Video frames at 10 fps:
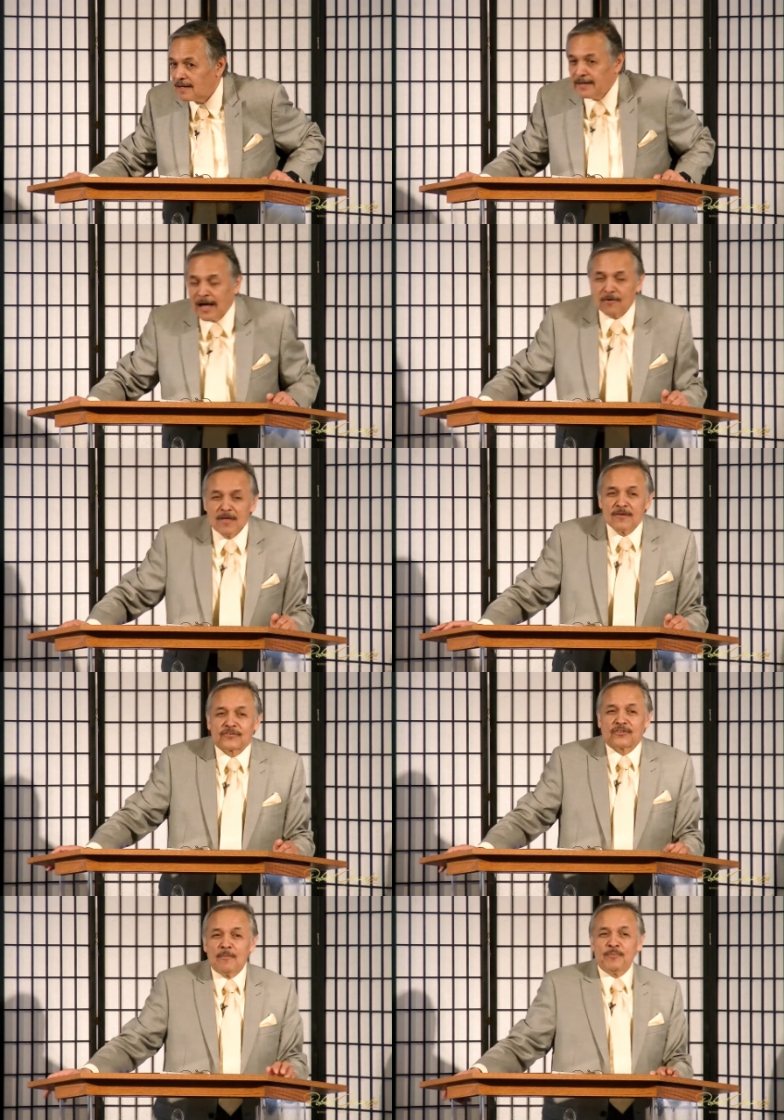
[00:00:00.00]
Now,
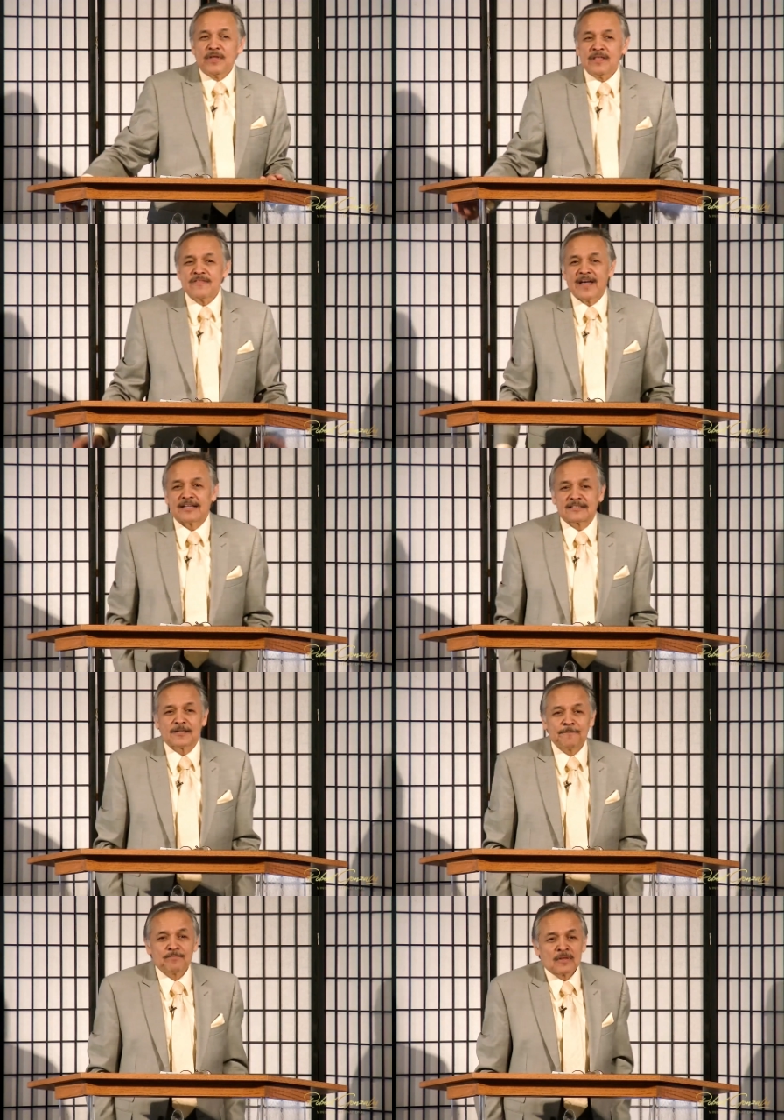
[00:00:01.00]
something
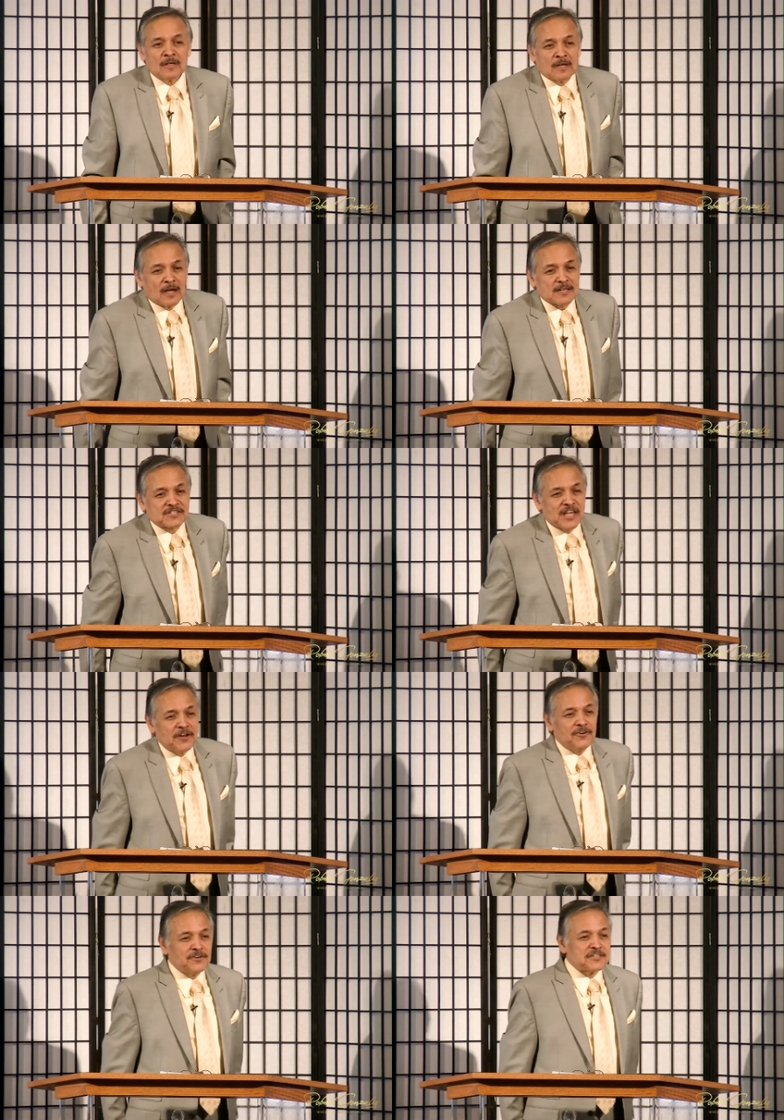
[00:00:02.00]
that a
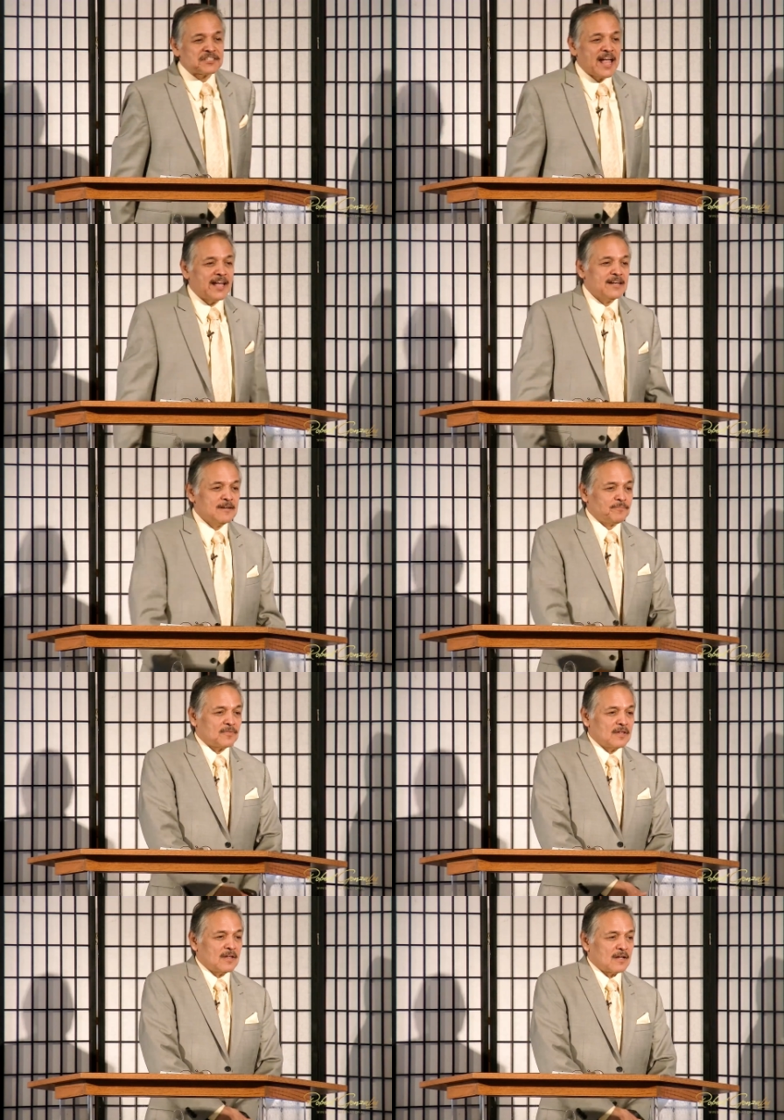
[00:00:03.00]
senator said,
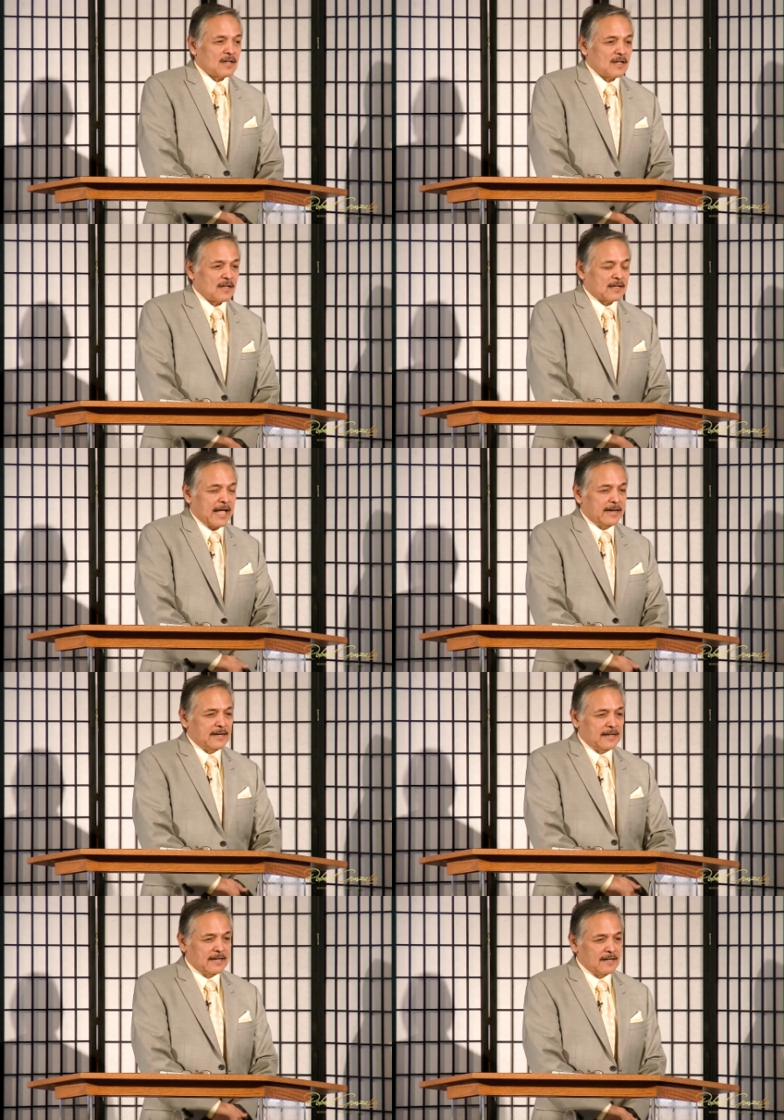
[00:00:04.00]

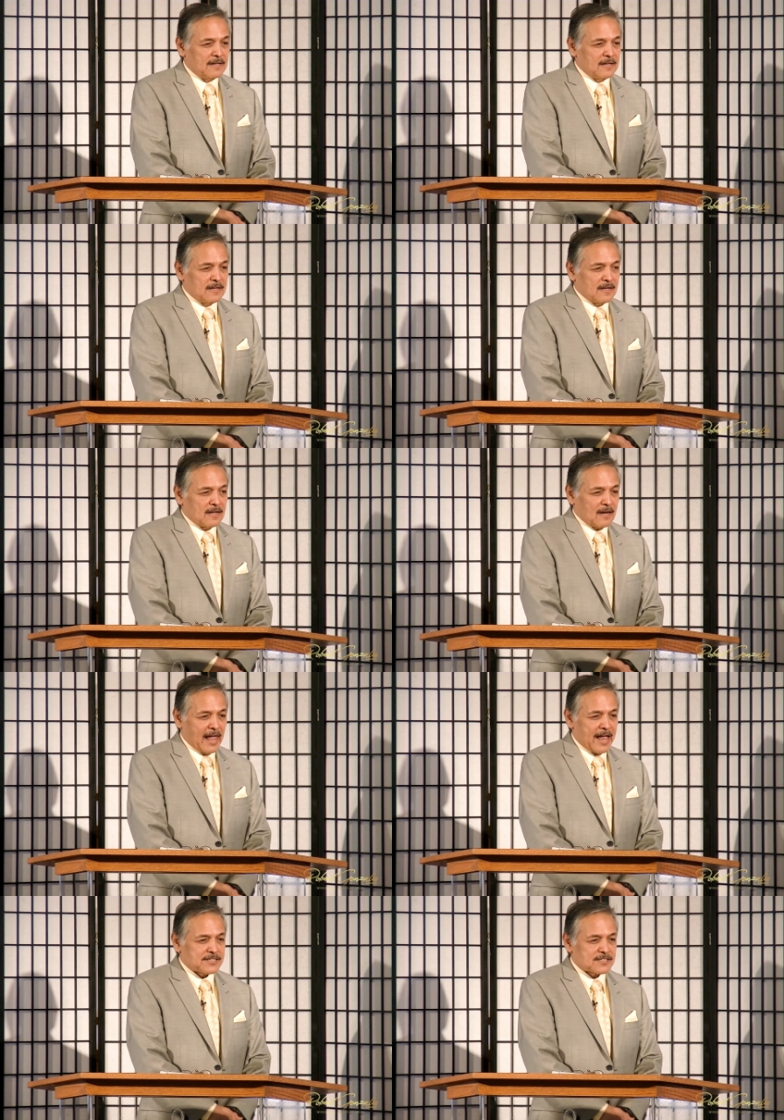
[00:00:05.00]
Kennedy,
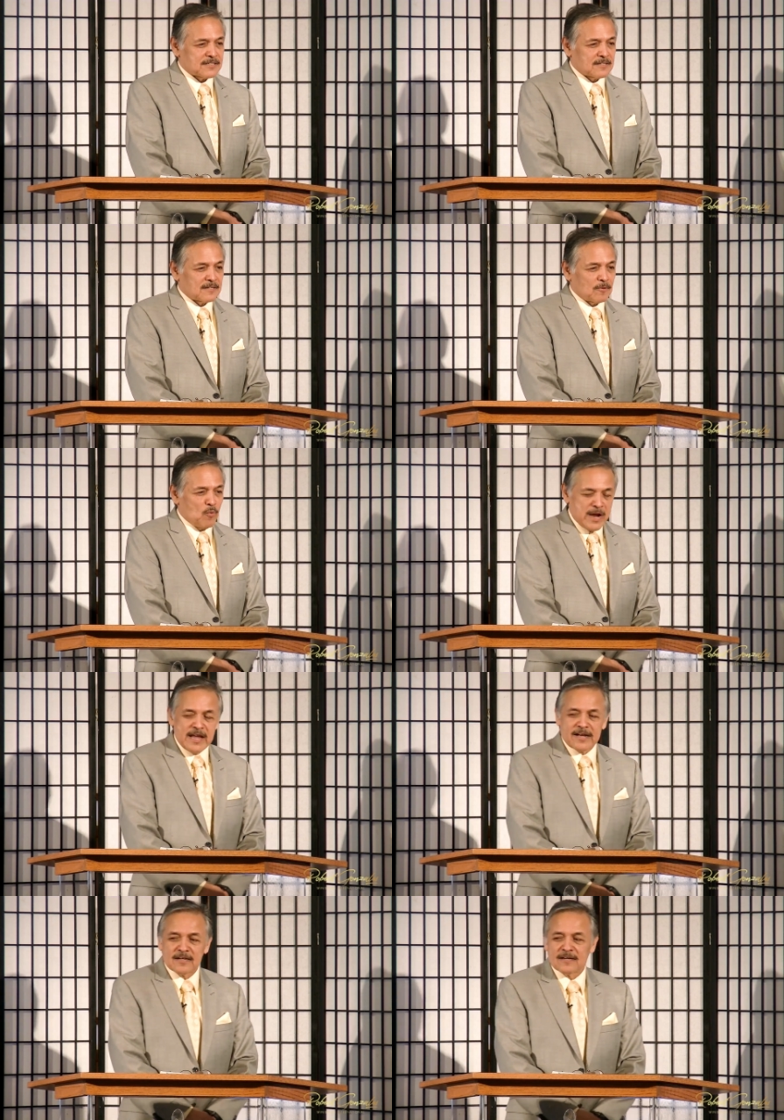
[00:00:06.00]
last
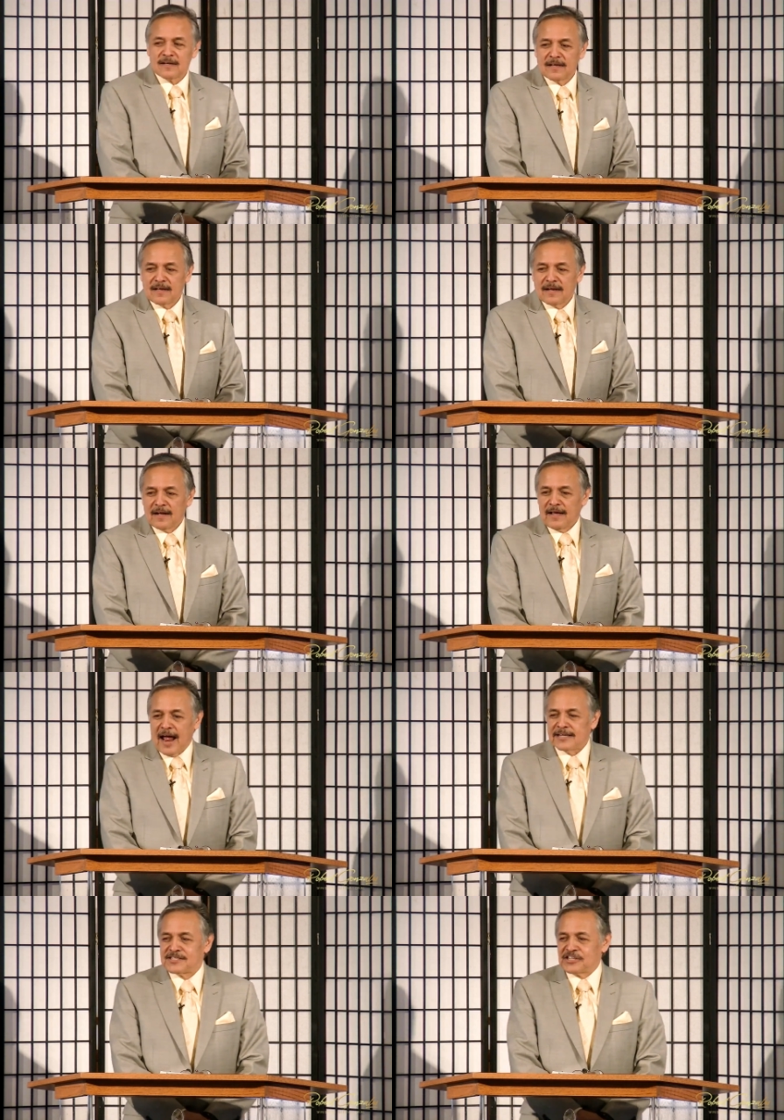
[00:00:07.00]
week, and
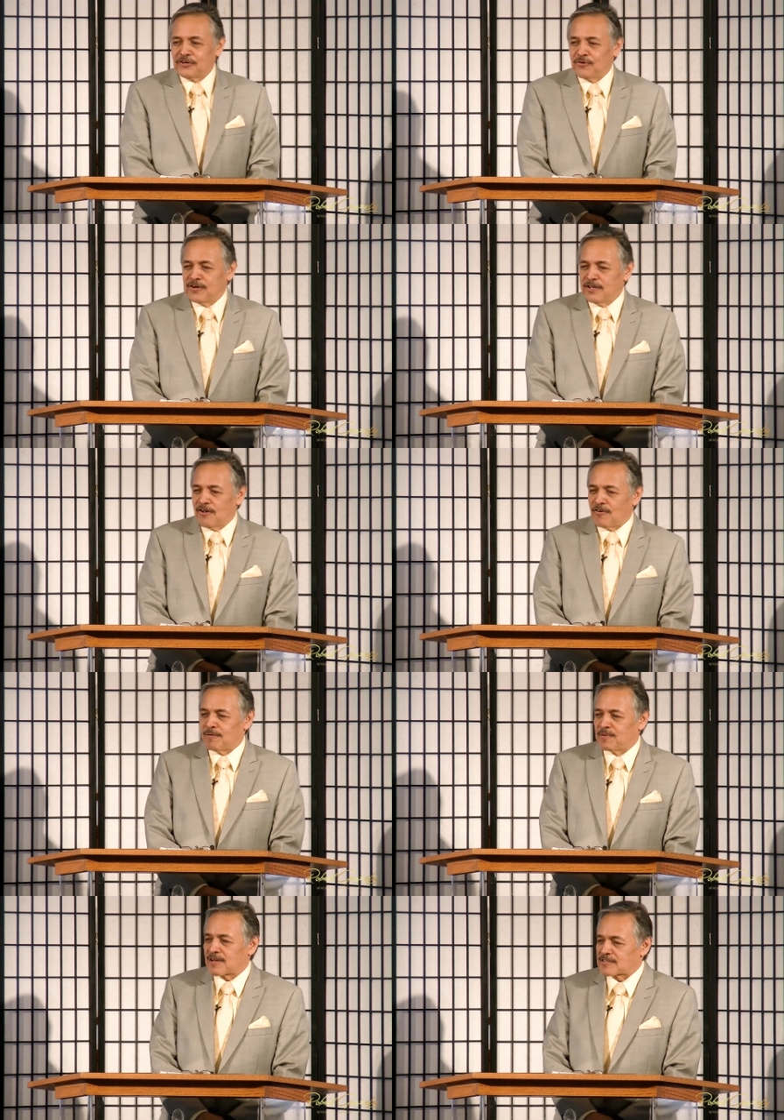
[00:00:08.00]
I zeroed in on
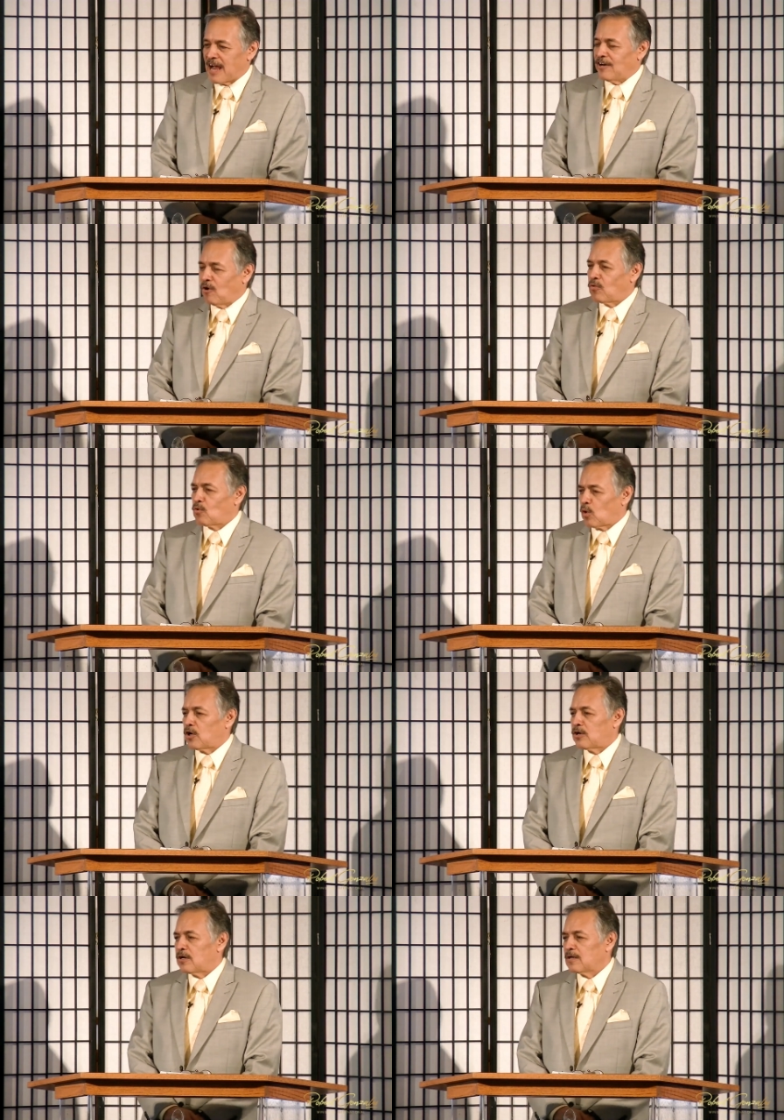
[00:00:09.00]
it because I know the
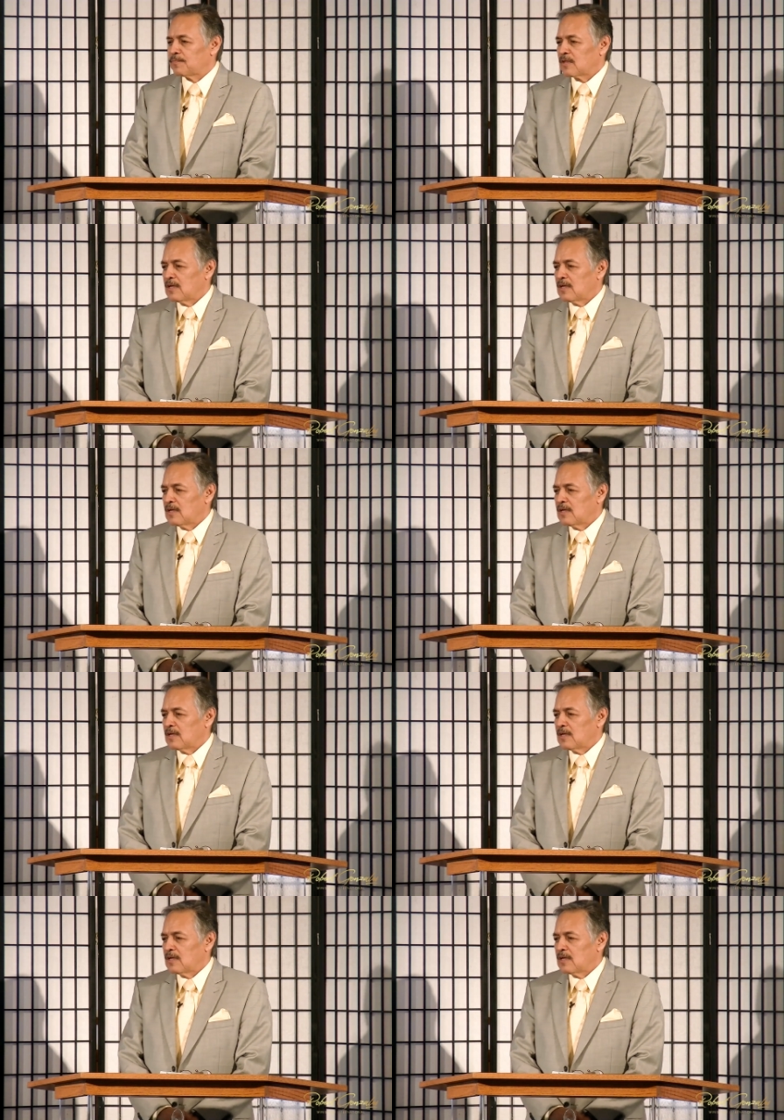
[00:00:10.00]
word.